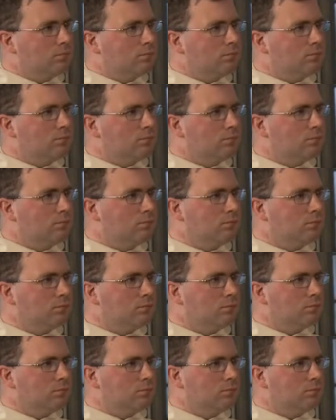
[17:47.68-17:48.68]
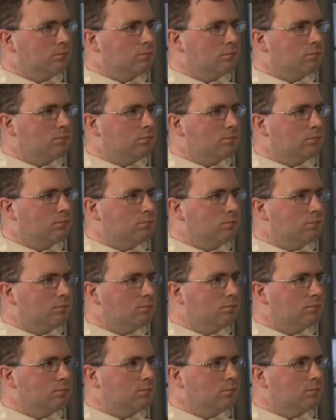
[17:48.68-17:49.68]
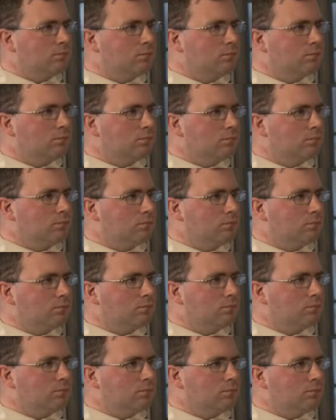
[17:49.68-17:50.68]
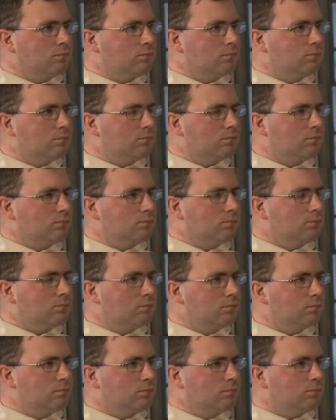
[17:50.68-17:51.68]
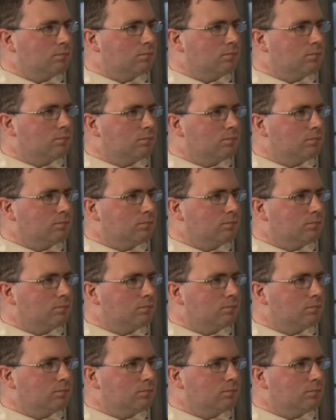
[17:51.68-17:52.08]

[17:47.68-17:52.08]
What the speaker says: No words are spoken by the person on screen.